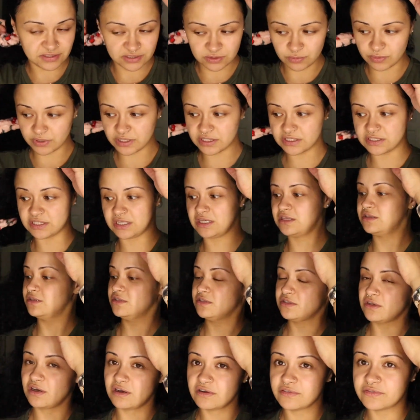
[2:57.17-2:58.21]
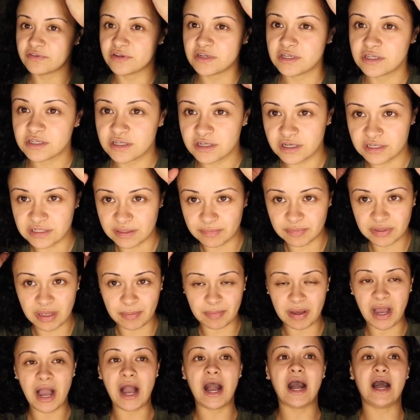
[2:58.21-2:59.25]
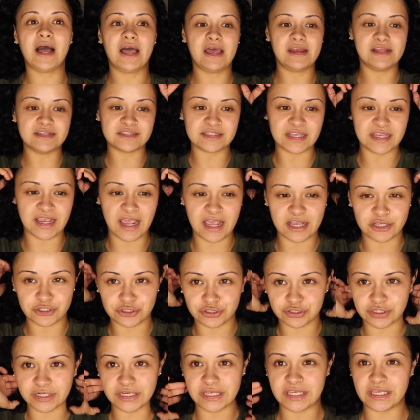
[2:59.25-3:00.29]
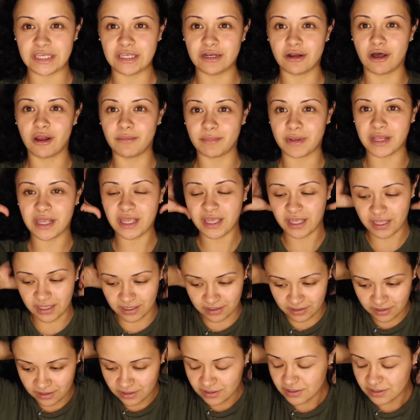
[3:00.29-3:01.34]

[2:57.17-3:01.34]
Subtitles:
So we're going to take this off because I'm hot and it's like extra heat on my head.